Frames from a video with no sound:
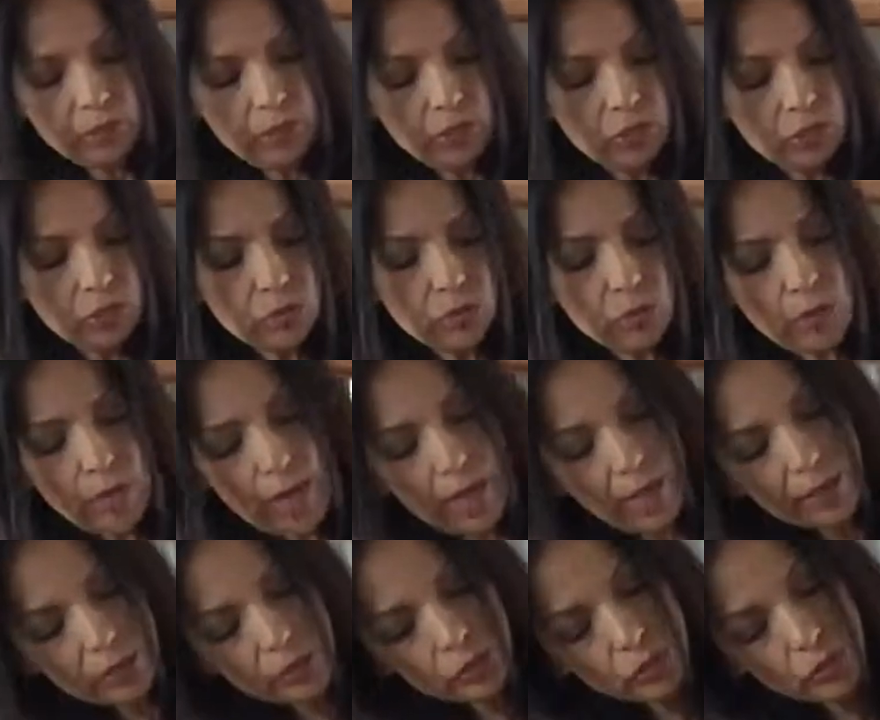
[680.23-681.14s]
So
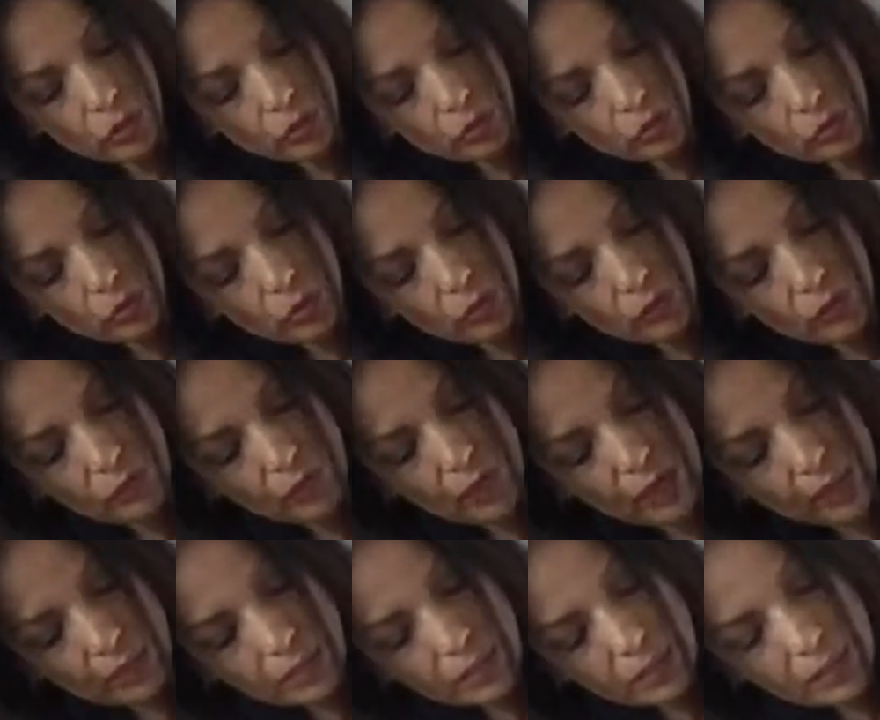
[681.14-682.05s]
I don't know if
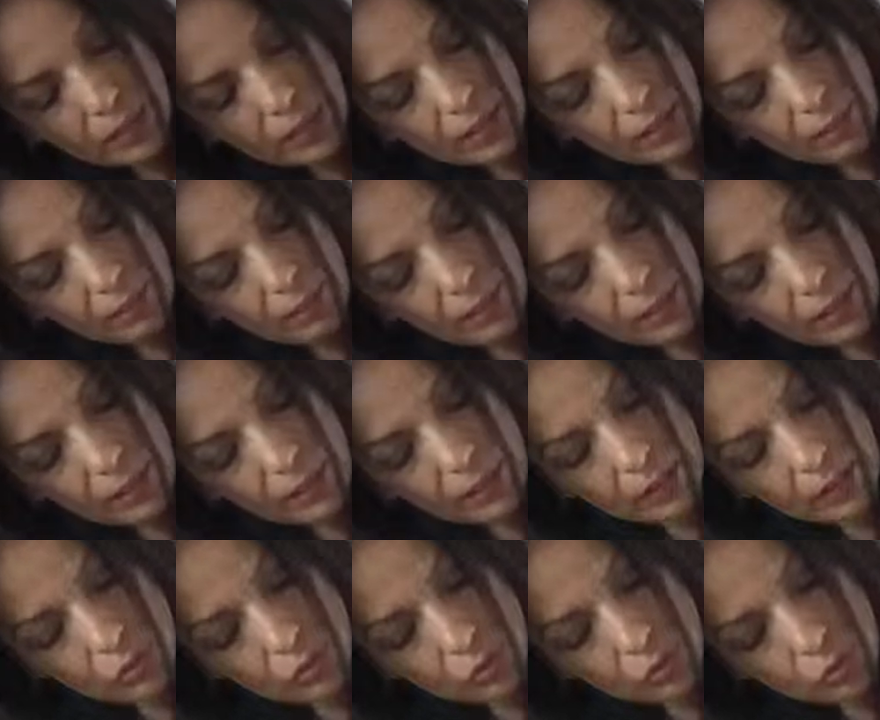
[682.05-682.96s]
that's
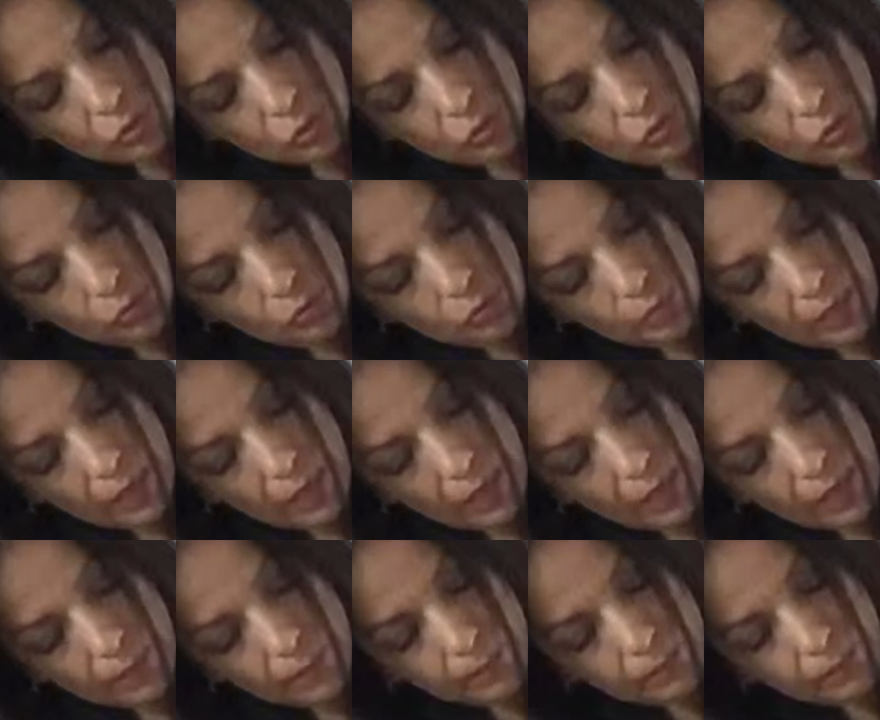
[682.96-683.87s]
completely true,
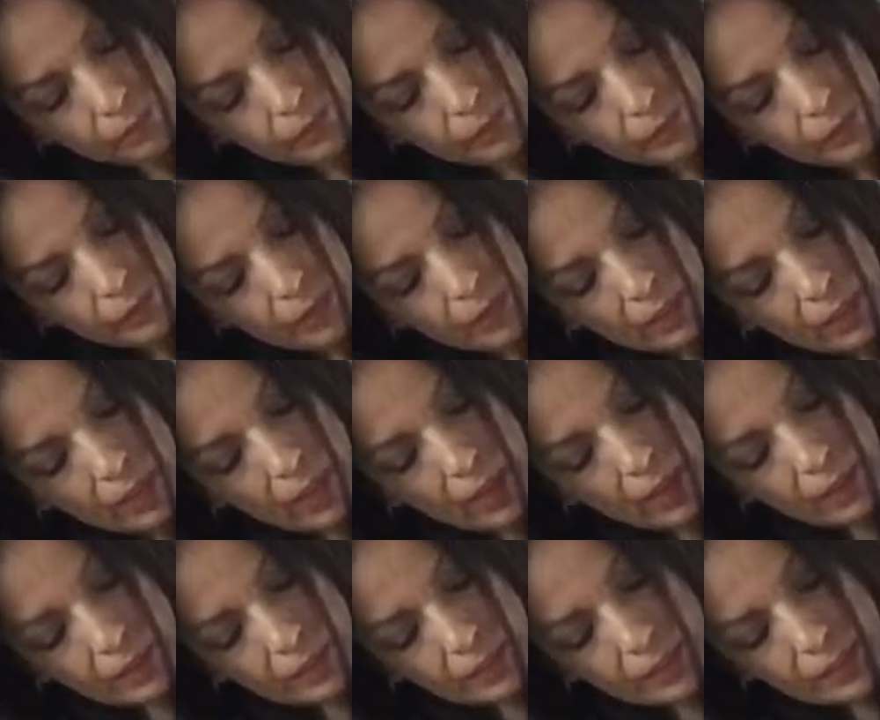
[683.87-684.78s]
but
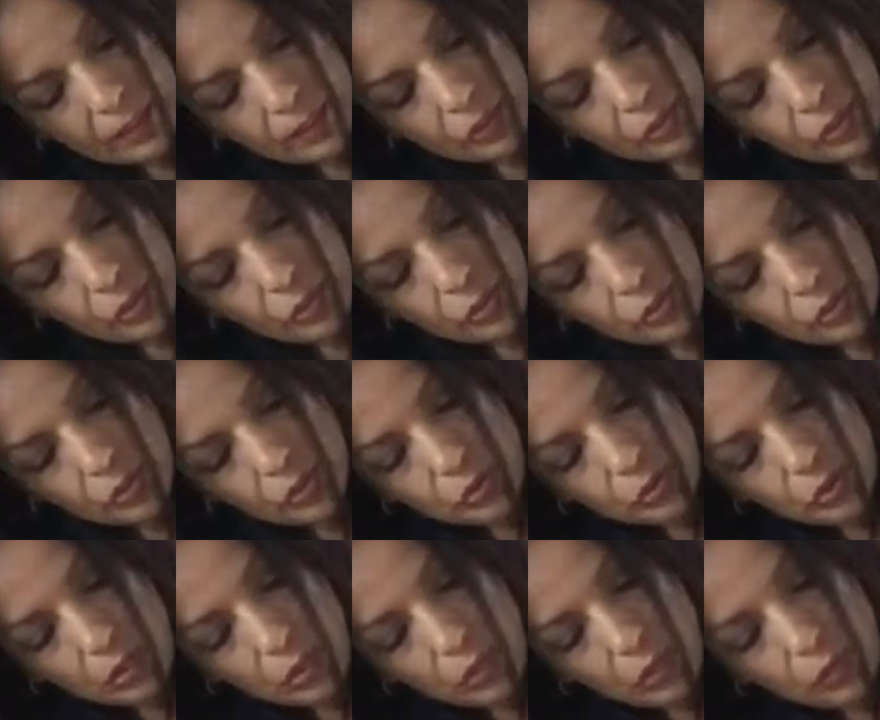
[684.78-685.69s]
I tend to use
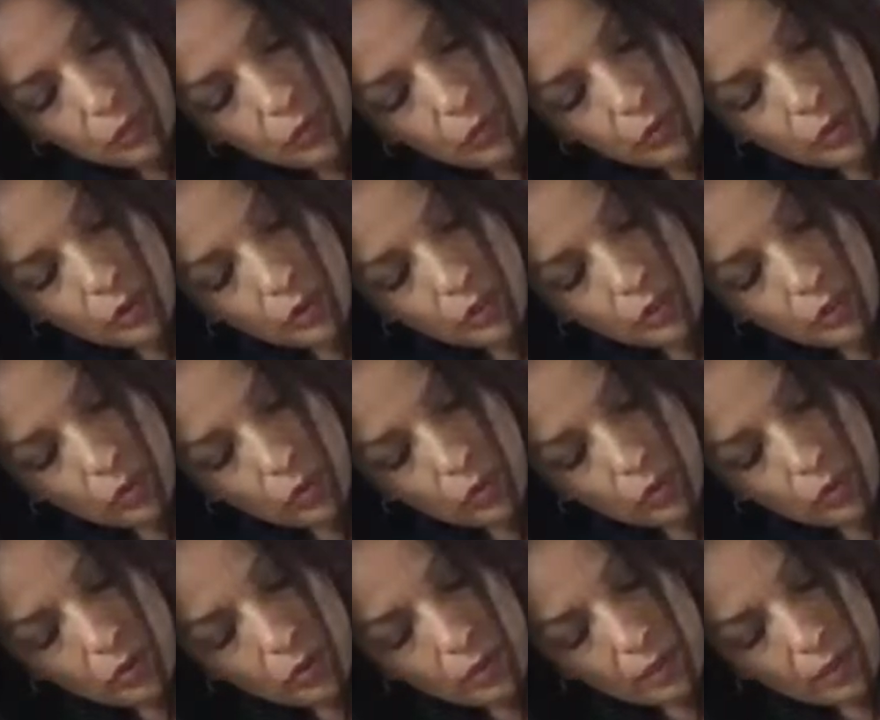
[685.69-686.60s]
a wood
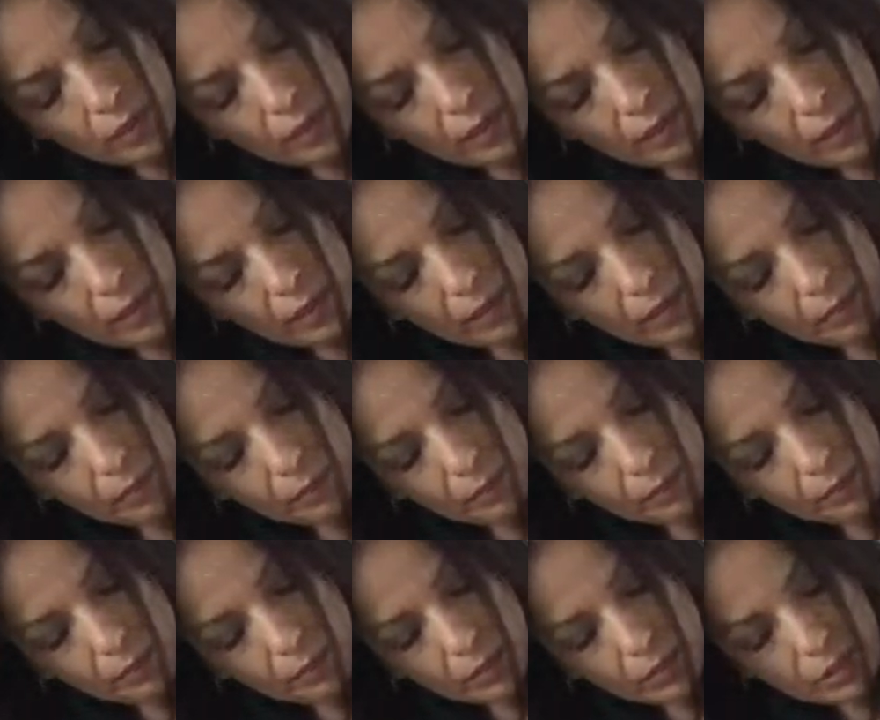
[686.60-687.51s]
or a
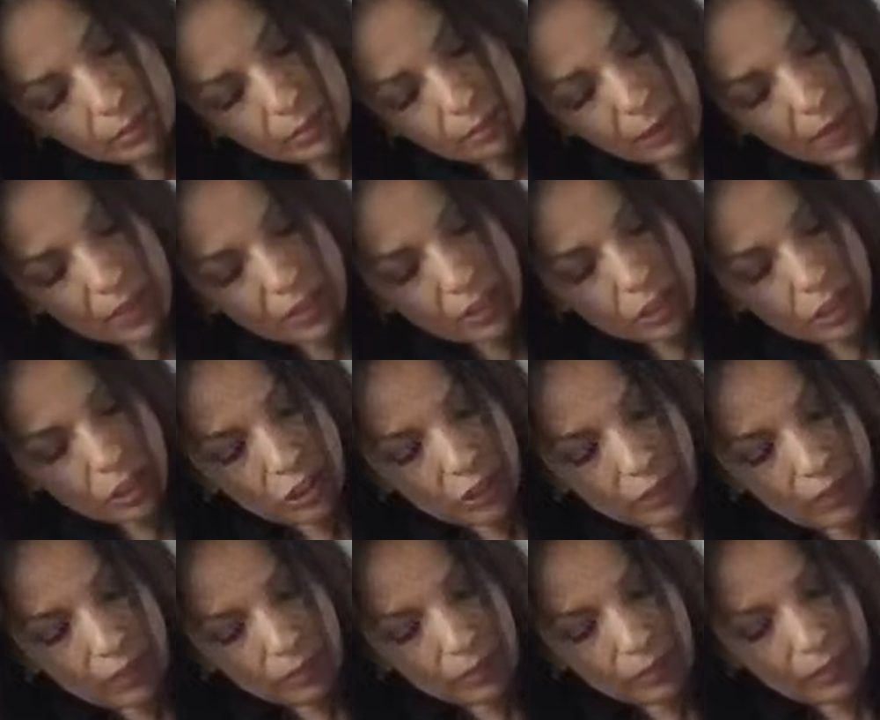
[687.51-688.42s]
rubber
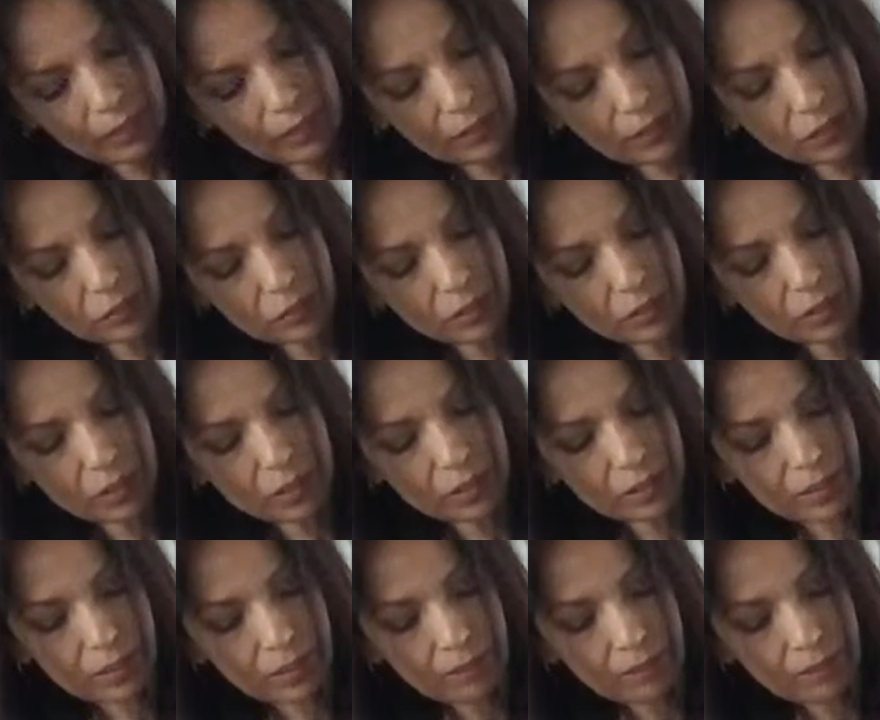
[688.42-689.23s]
spatula when I do this.